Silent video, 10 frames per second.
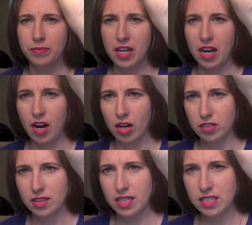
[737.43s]
I
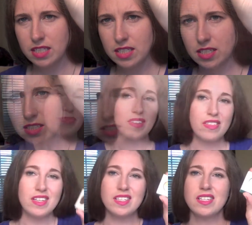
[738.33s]
Heart This.
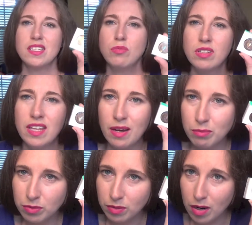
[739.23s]
This is the one
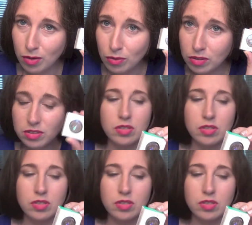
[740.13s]
that broke,